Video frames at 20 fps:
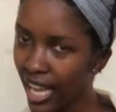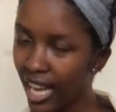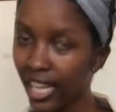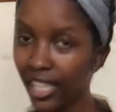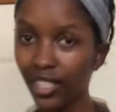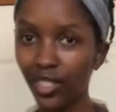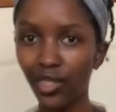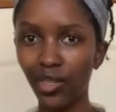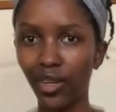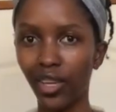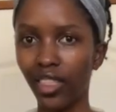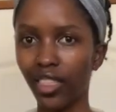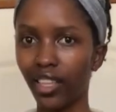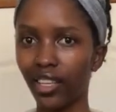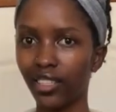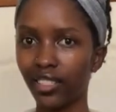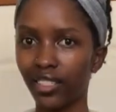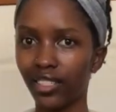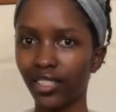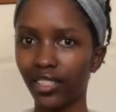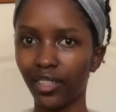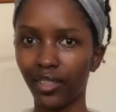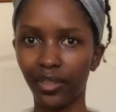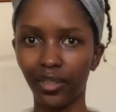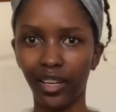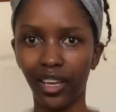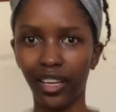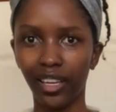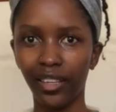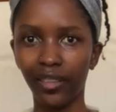Let's do 1,000,
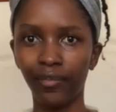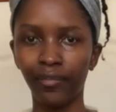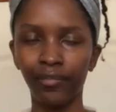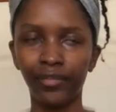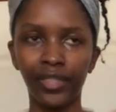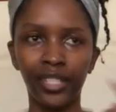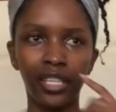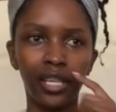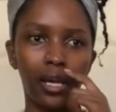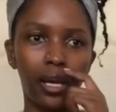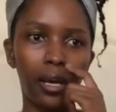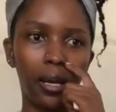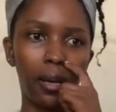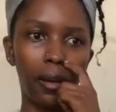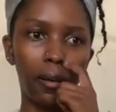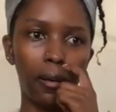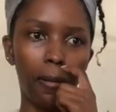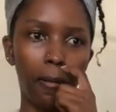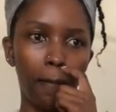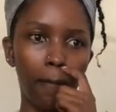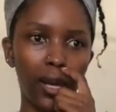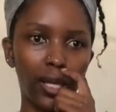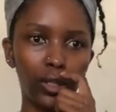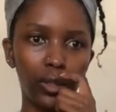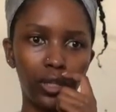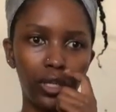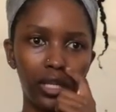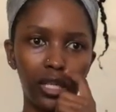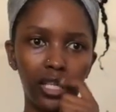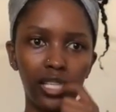okay? My
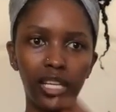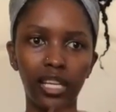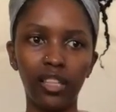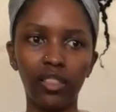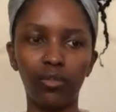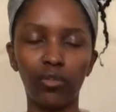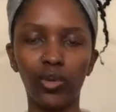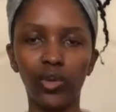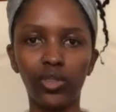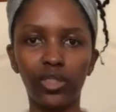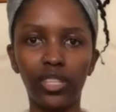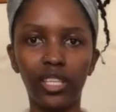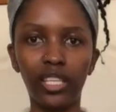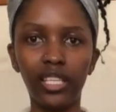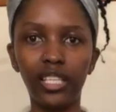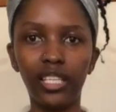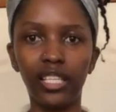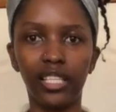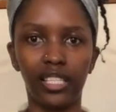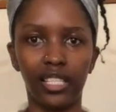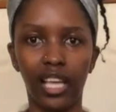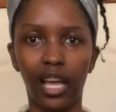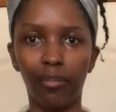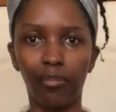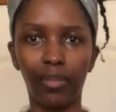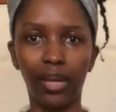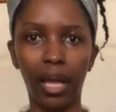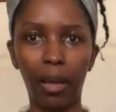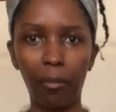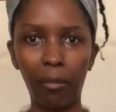29th birthday is
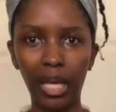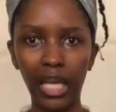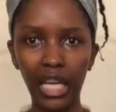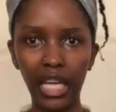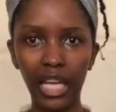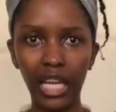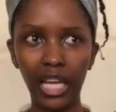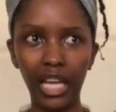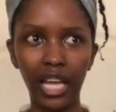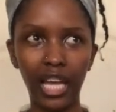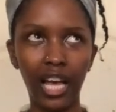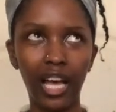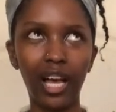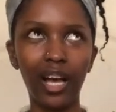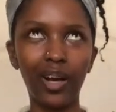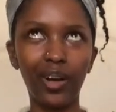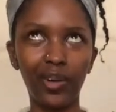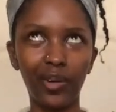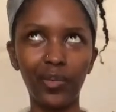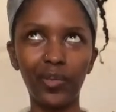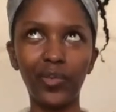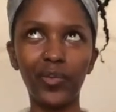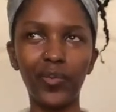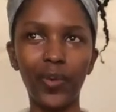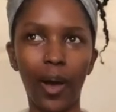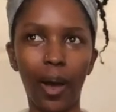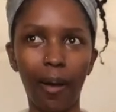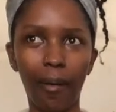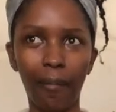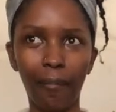upcoming. Oh
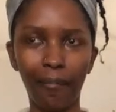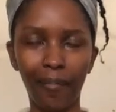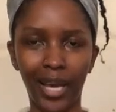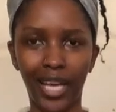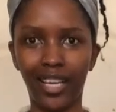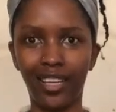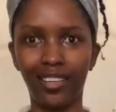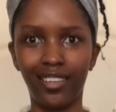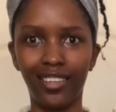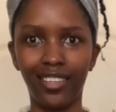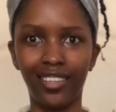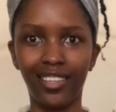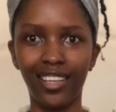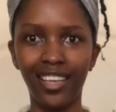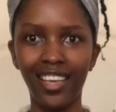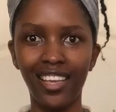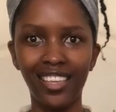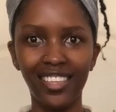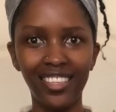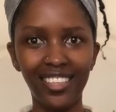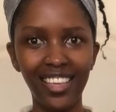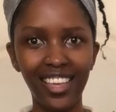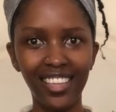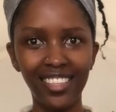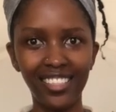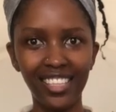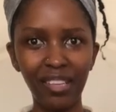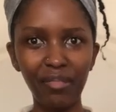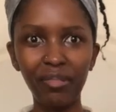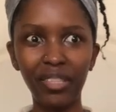my god,
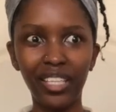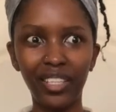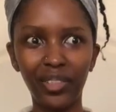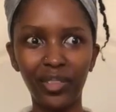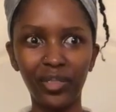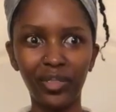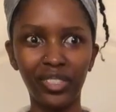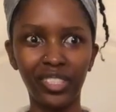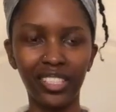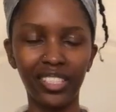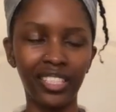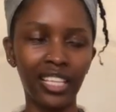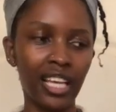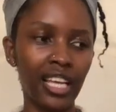yes, I'm that old.